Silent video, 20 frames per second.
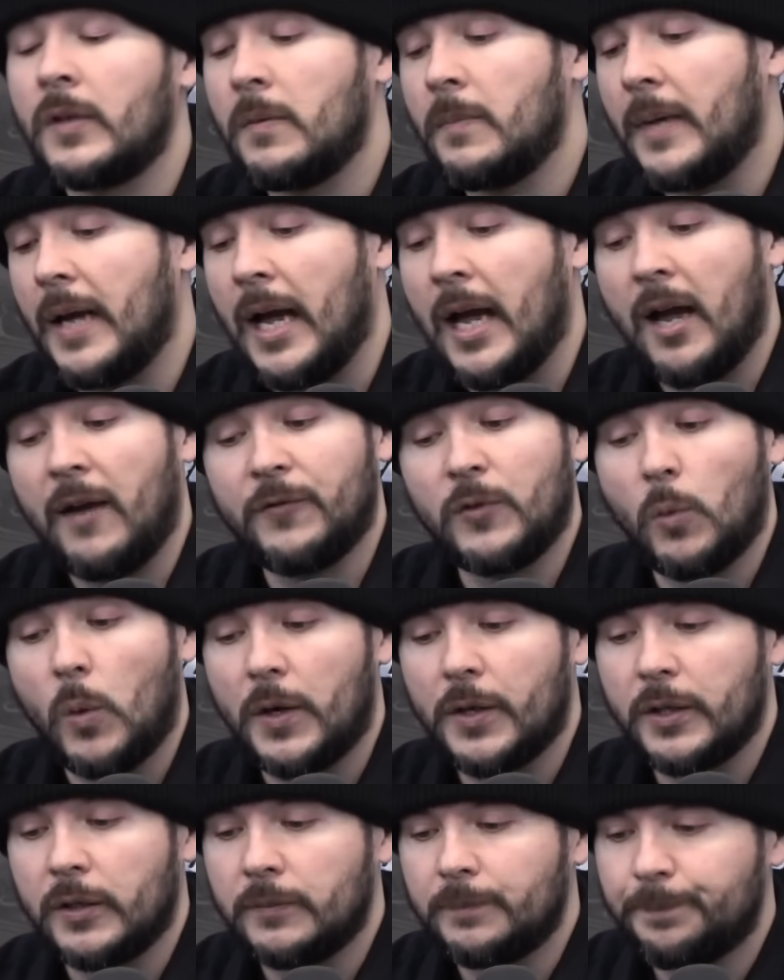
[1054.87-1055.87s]
I have to
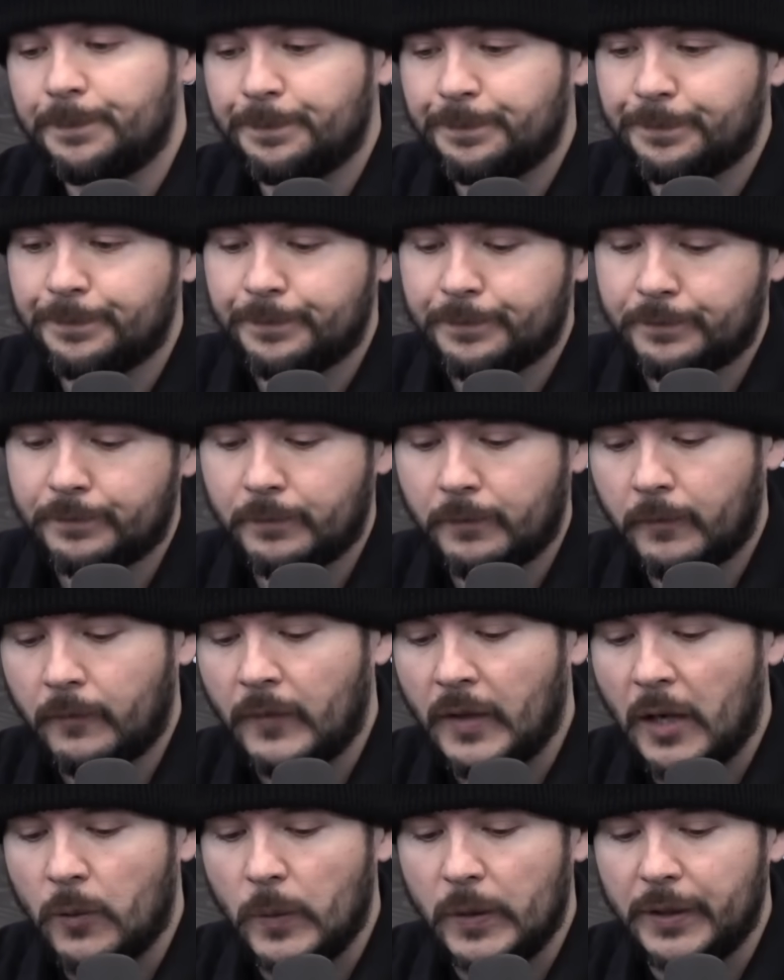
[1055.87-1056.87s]
wonder.
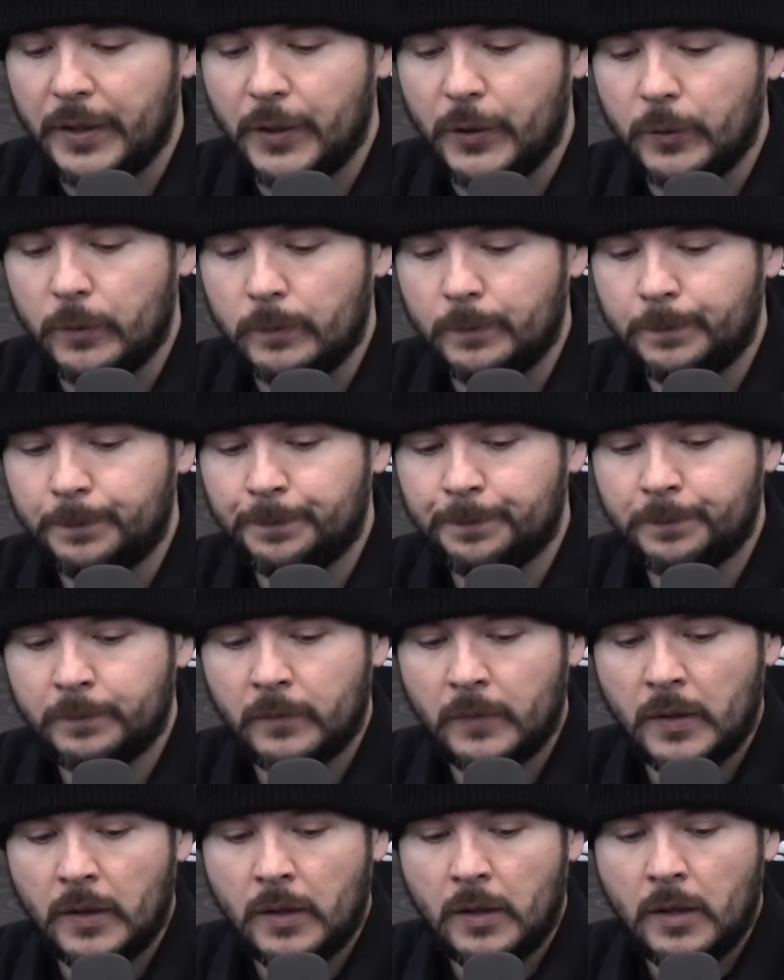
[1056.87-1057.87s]
I really do.
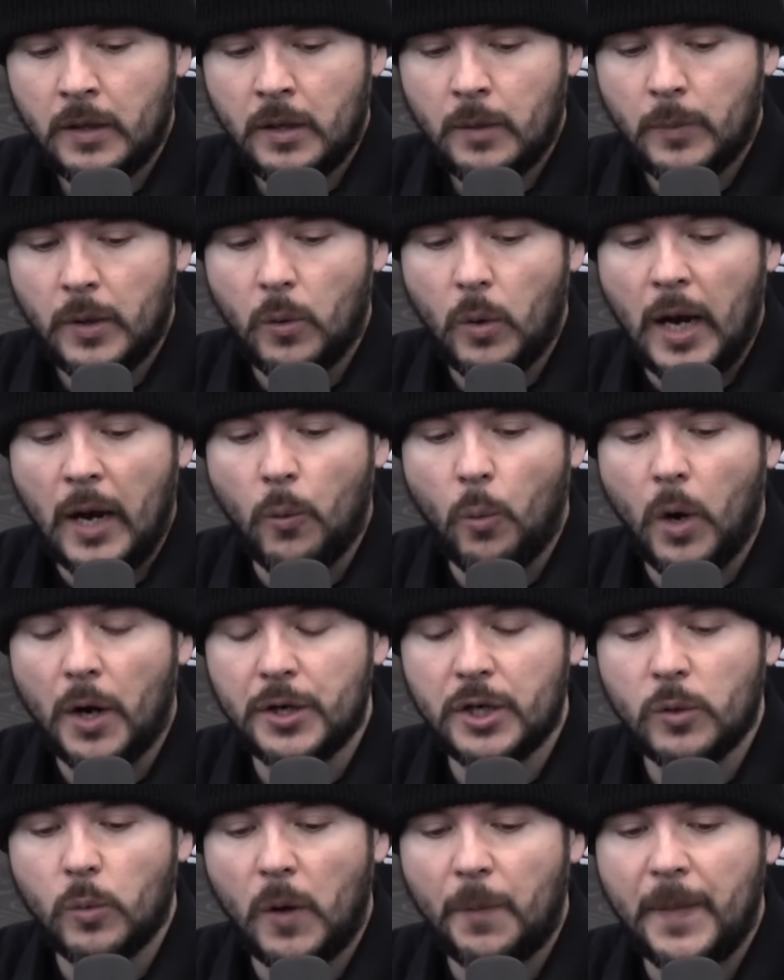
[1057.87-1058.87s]
But I
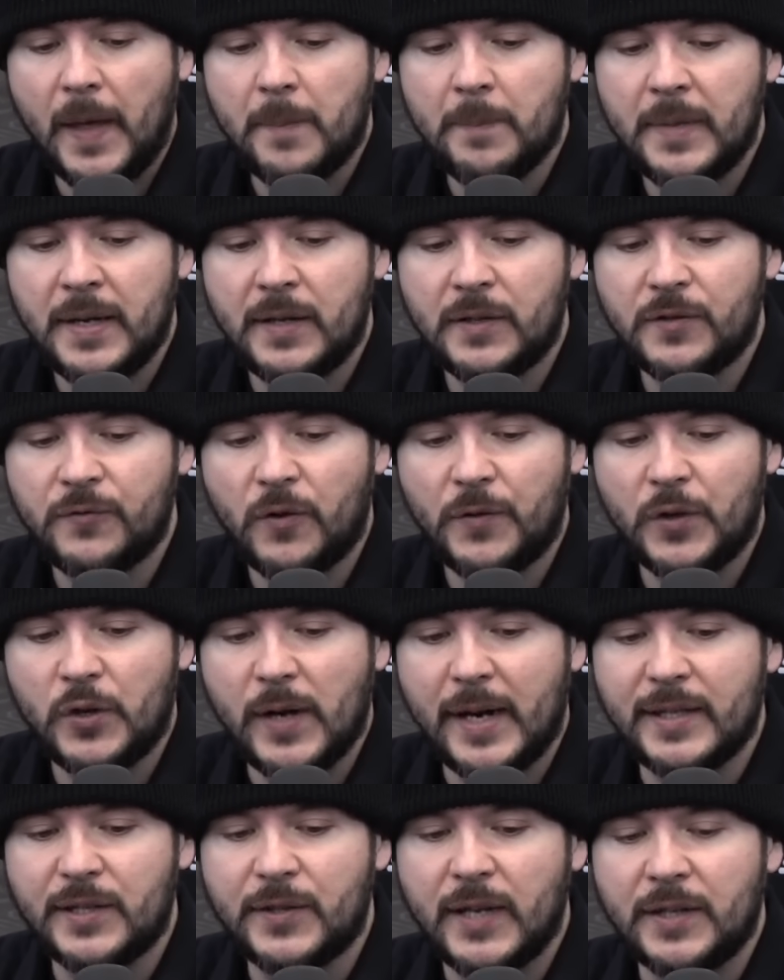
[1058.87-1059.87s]
wonder what that means for the
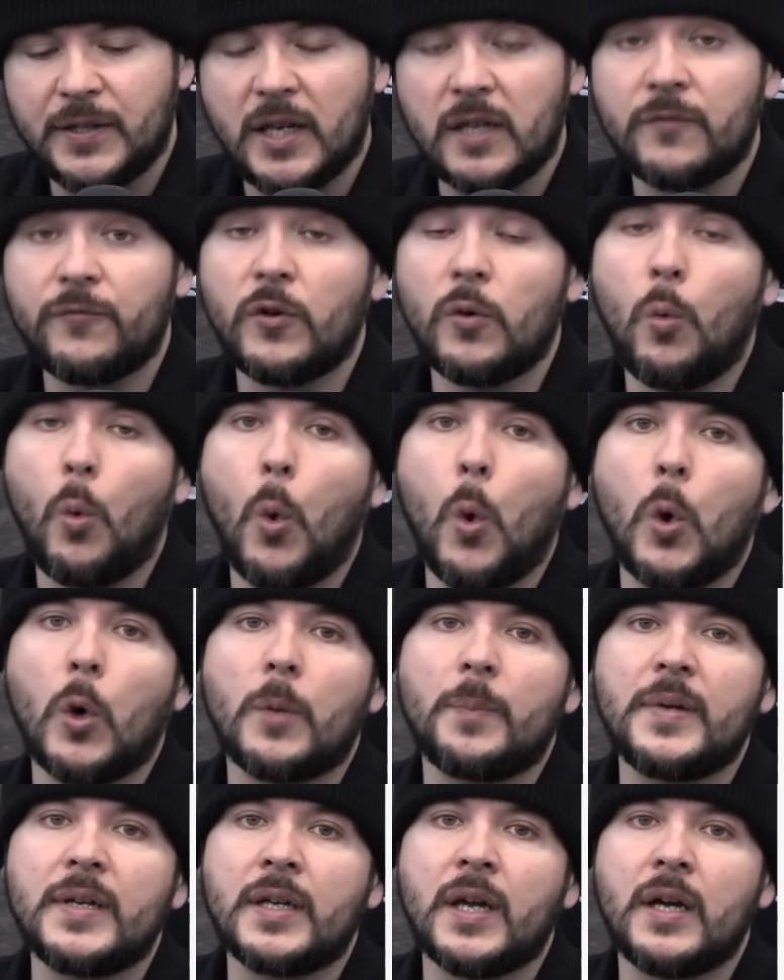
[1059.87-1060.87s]
United States and for war,
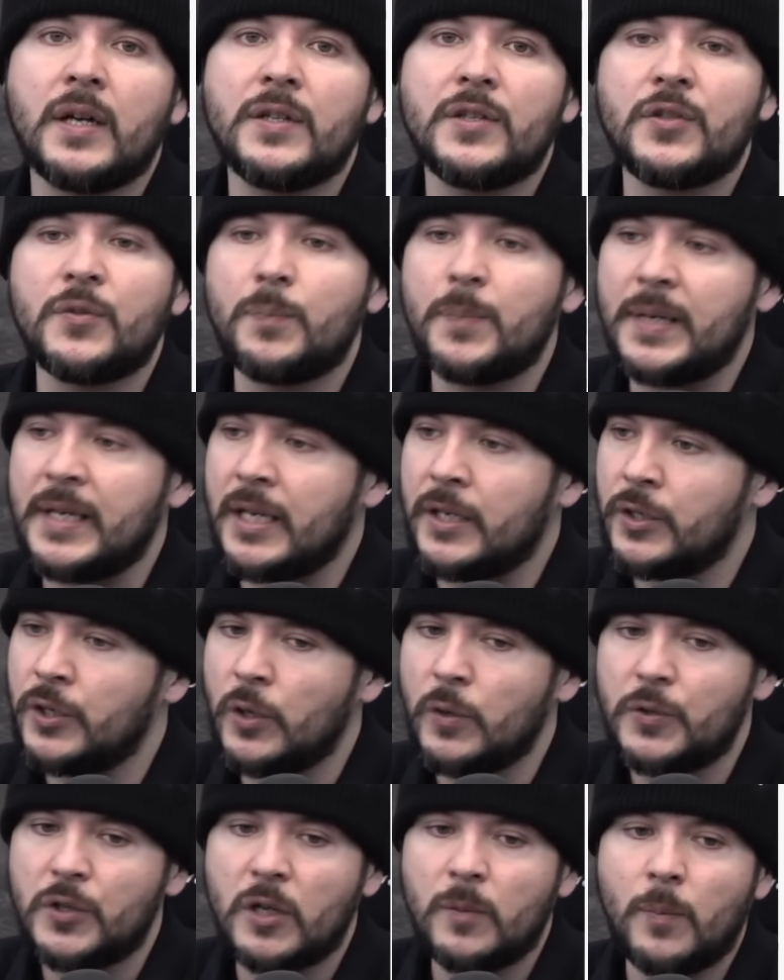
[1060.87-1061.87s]
because be it
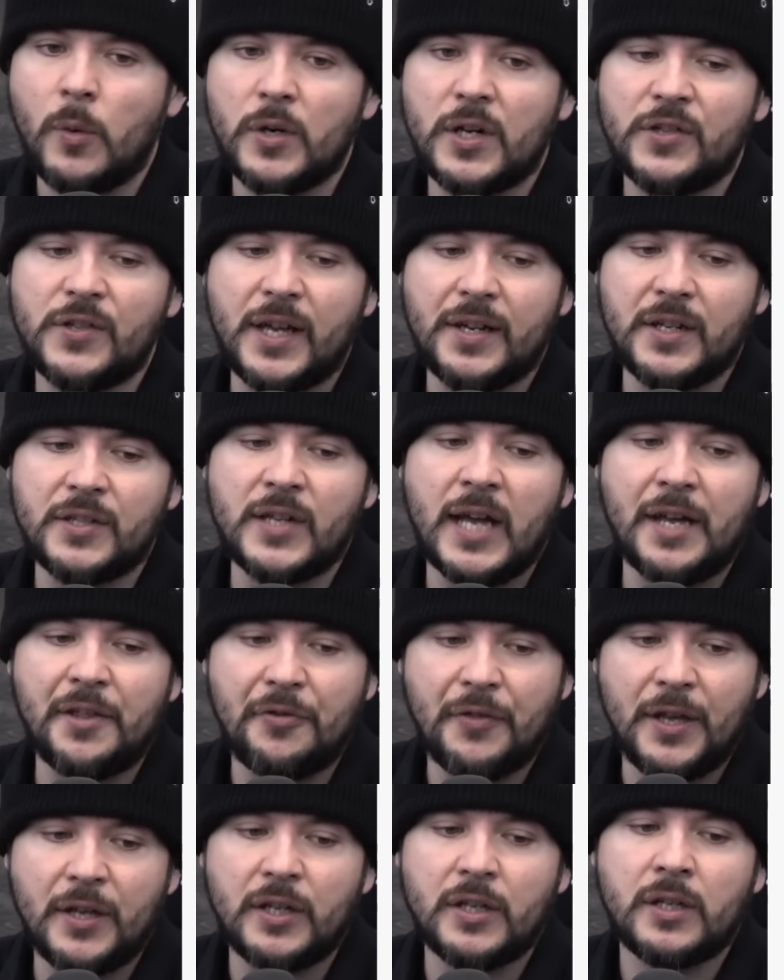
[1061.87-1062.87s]
Newsom or DeSantis, I
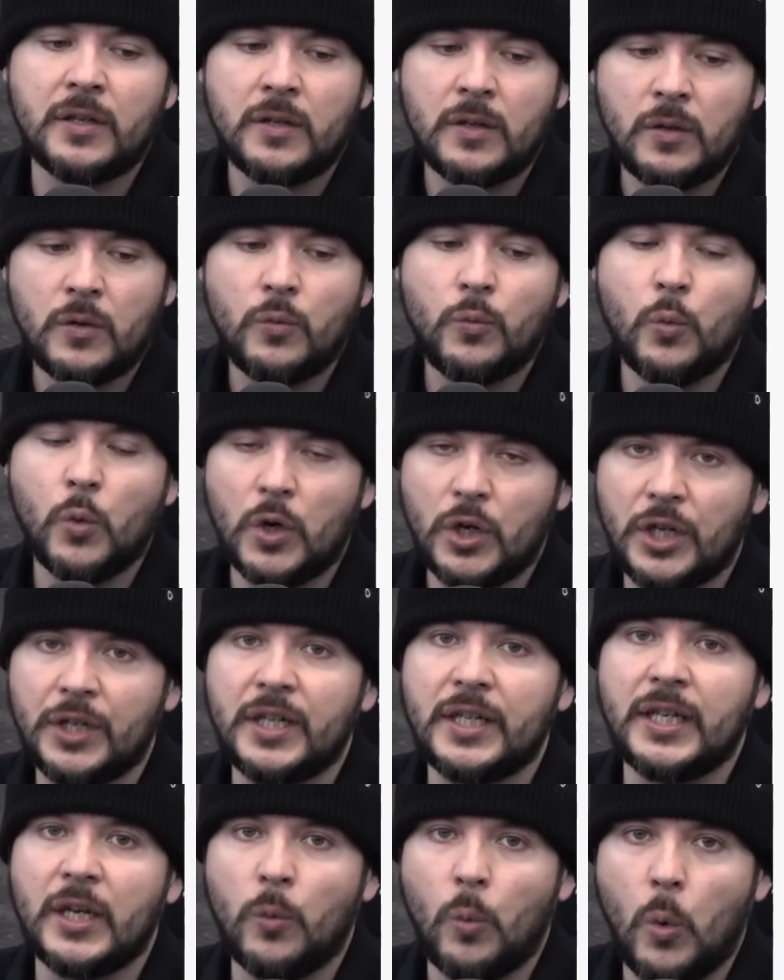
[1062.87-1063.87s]
think we're going to
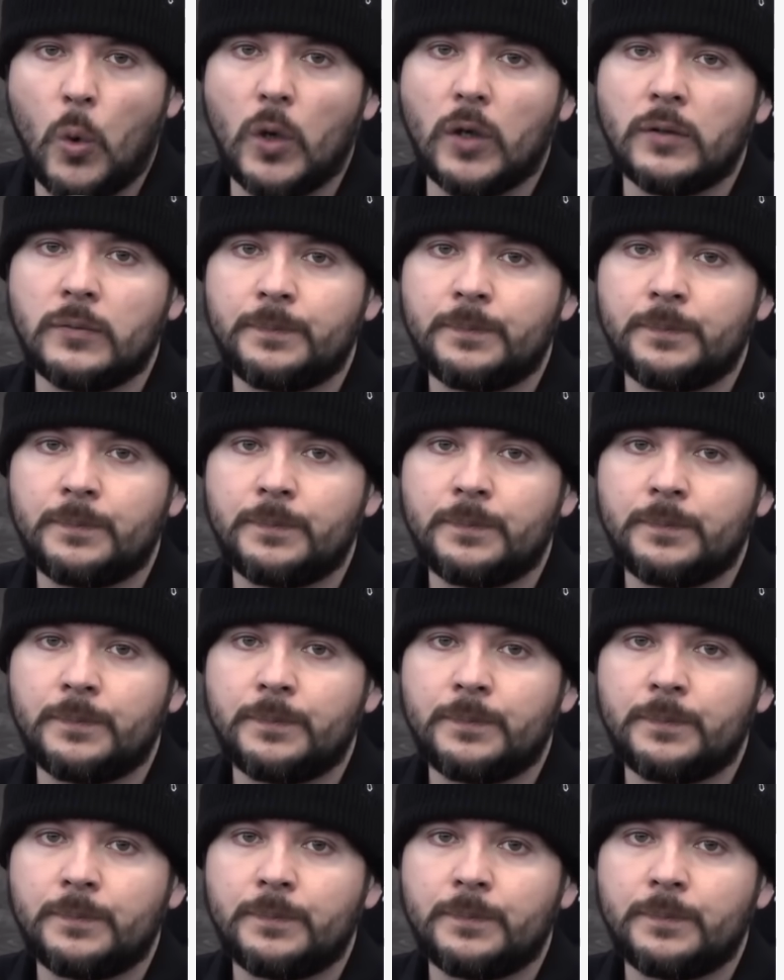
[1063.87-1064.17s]
get war.